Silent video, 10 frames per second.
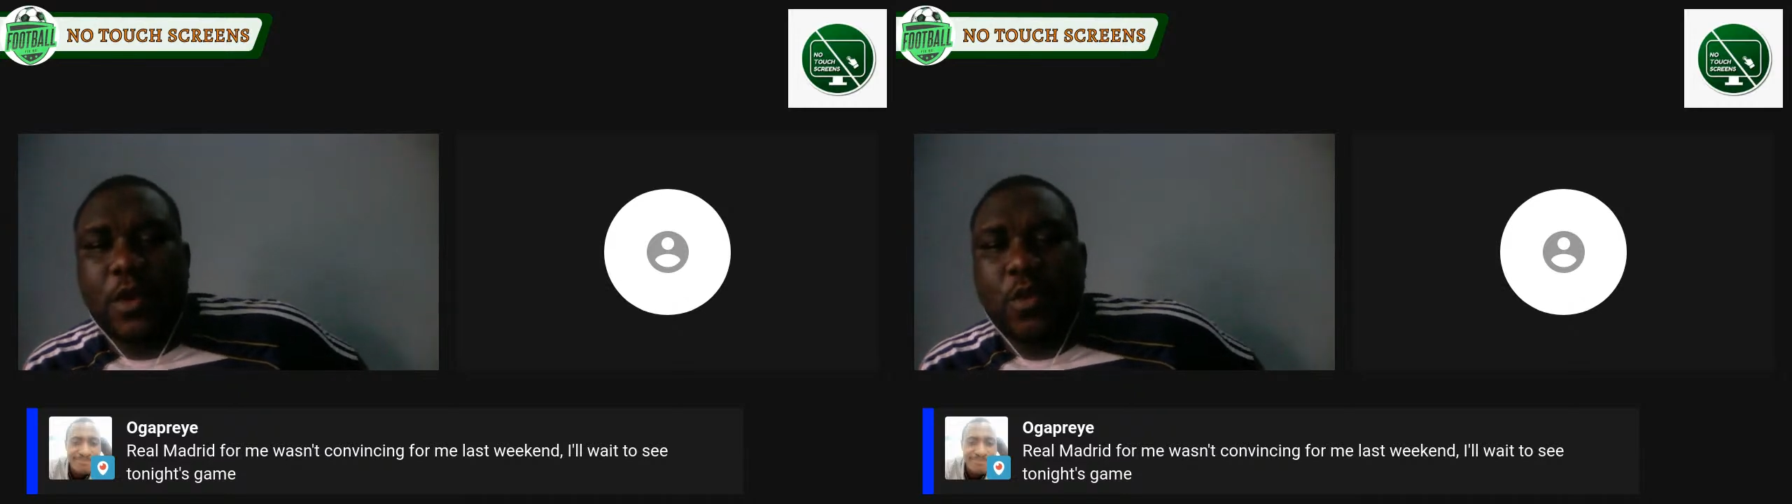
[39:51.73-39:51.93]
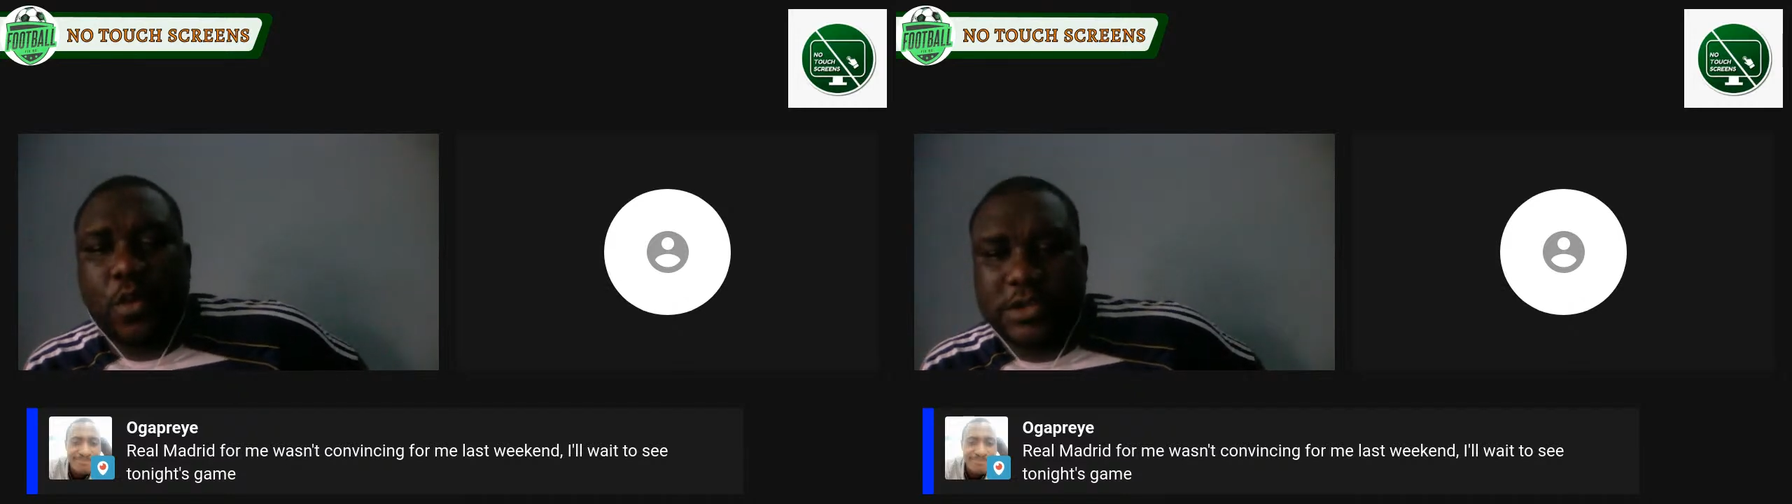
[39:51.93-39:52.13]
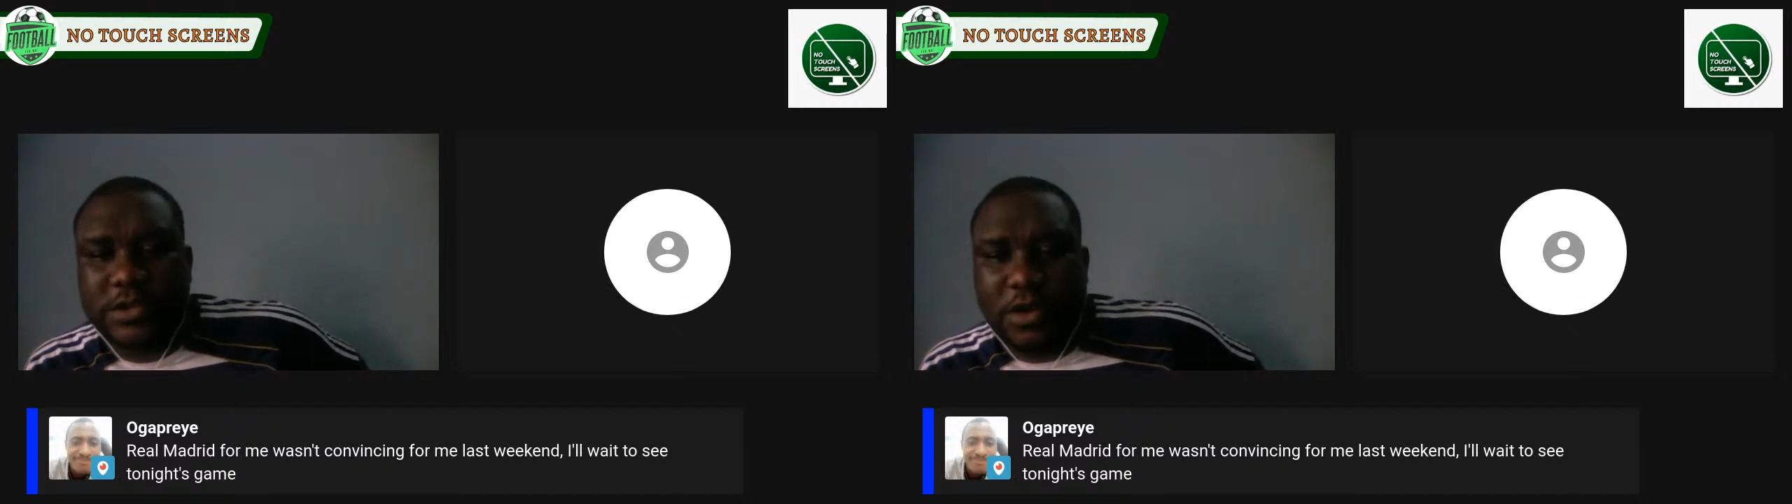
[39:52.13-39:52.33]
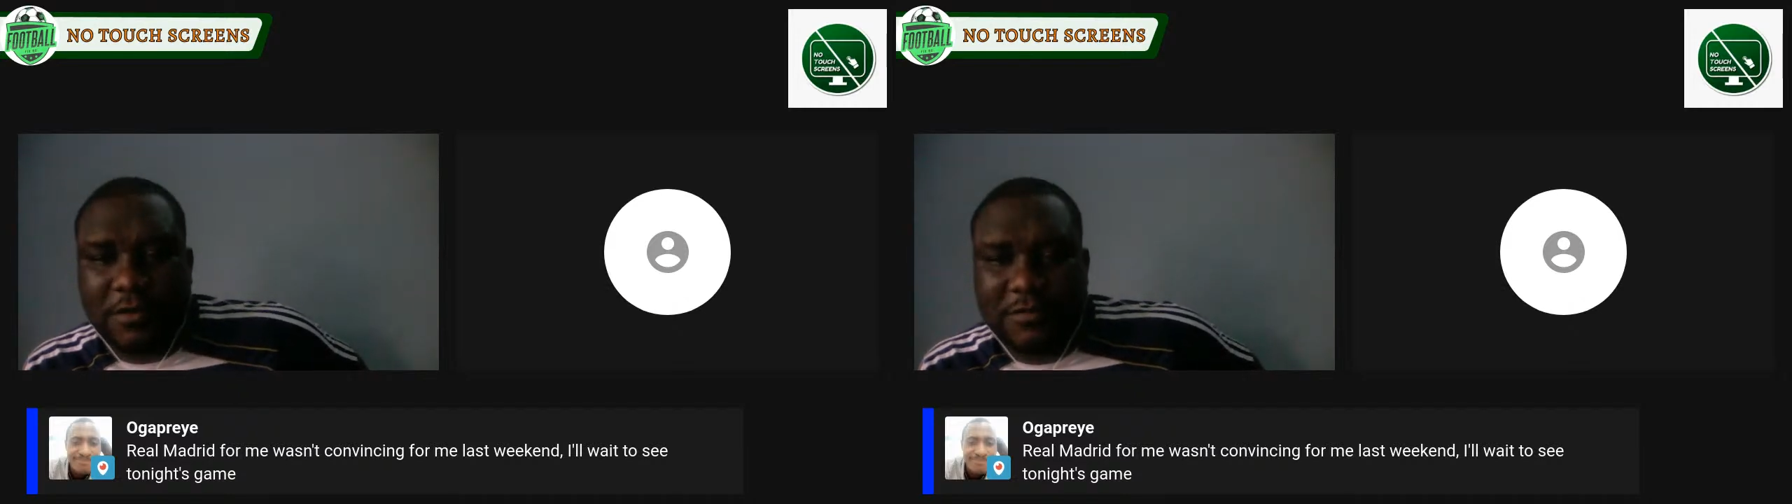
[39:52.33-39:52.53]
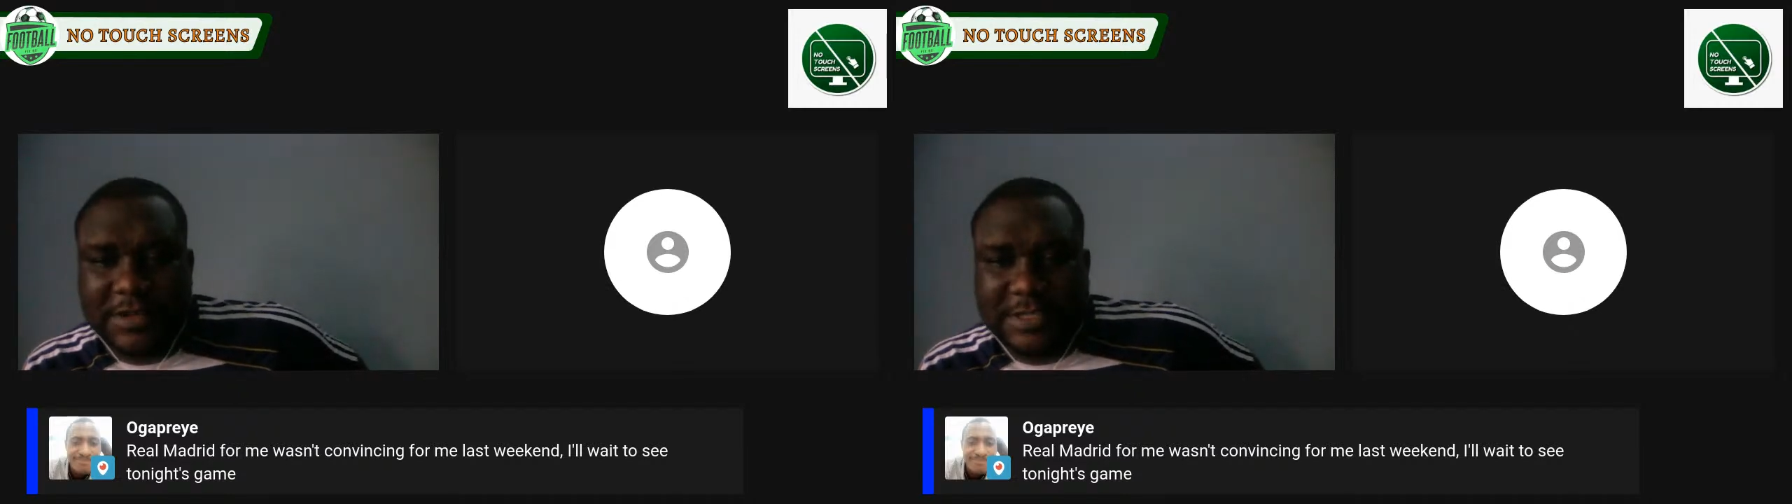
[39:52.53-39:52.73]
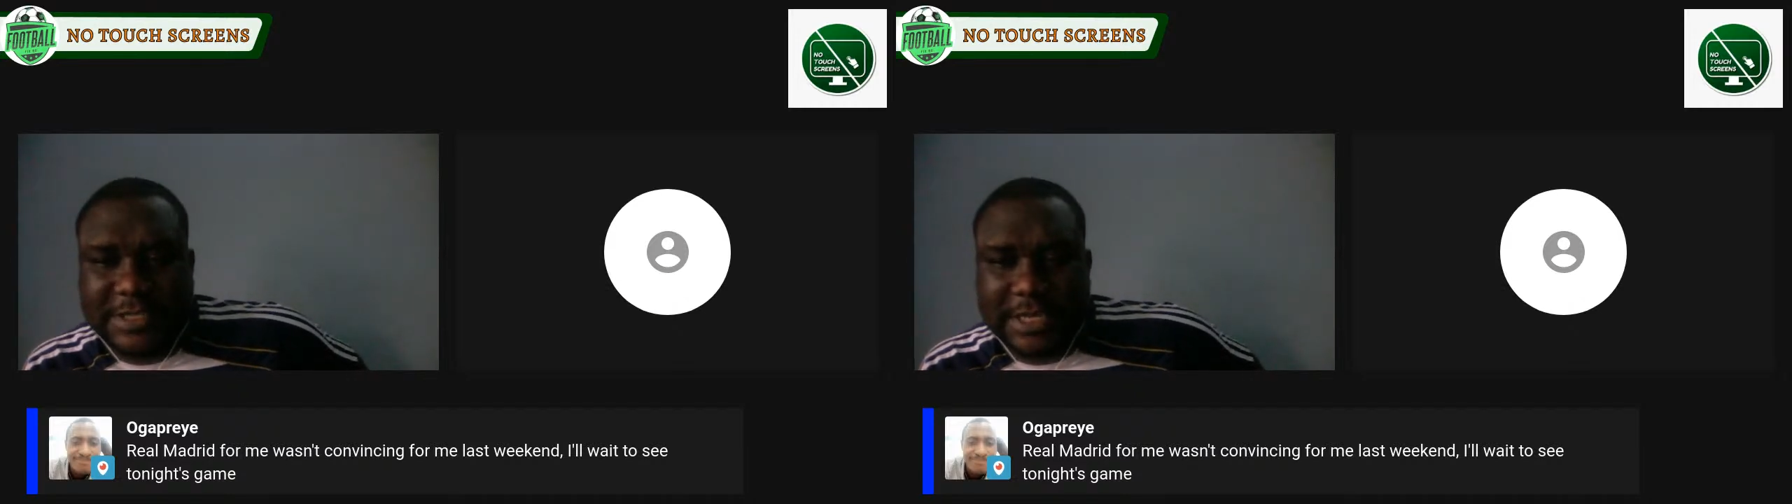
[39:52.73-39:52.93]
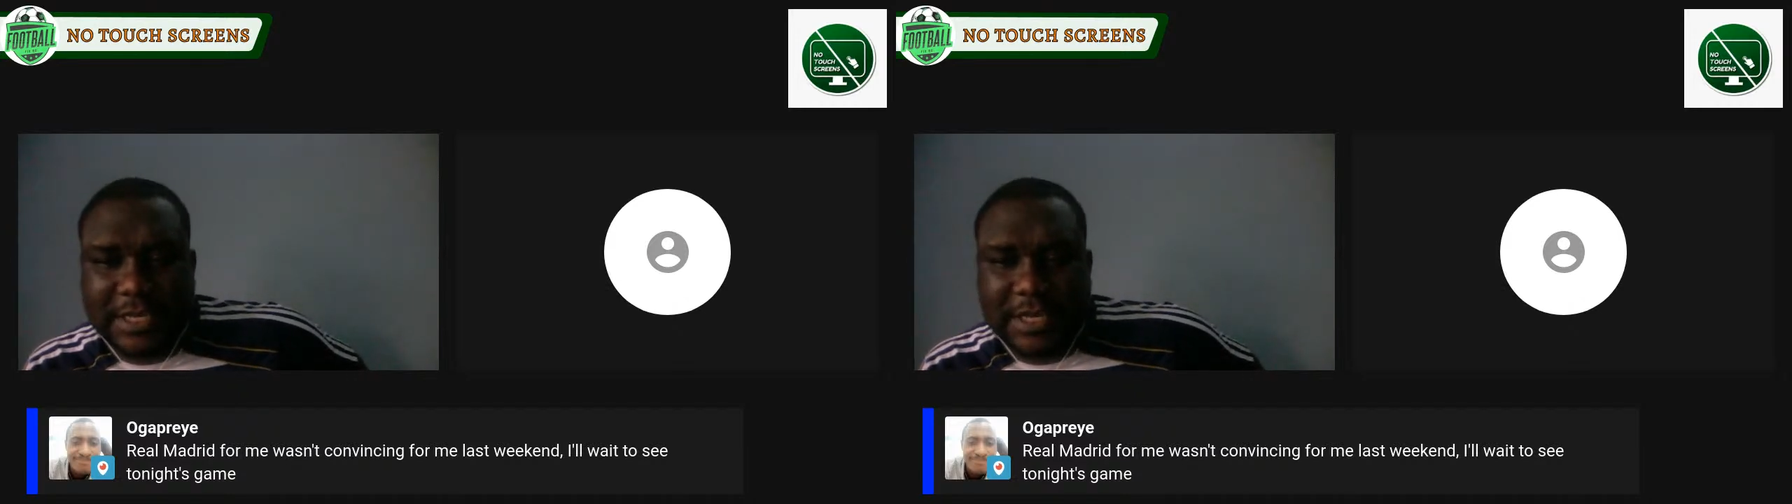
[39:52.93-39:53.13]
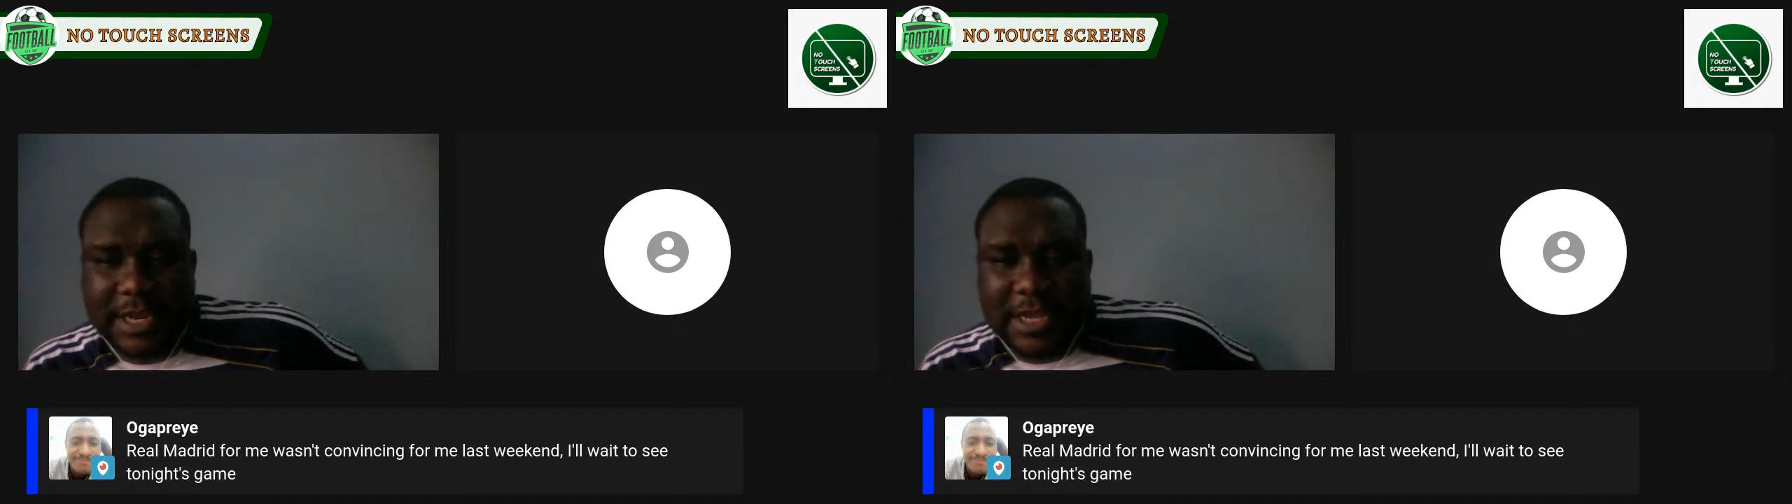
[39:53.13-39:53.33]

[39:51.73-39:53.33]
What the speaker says: wasn't convincing